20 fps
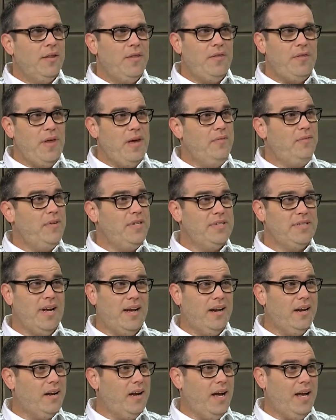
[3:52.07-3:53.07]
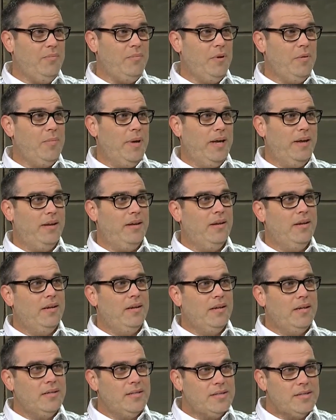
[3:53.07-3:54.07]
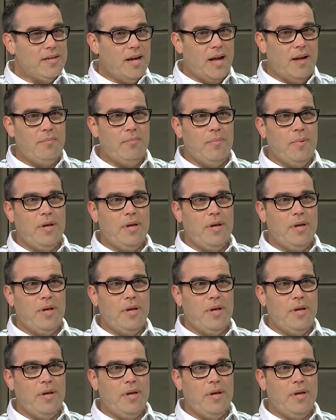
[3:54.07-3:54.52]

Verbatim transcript: theft is not a compliment. Mm -hmm. Stop.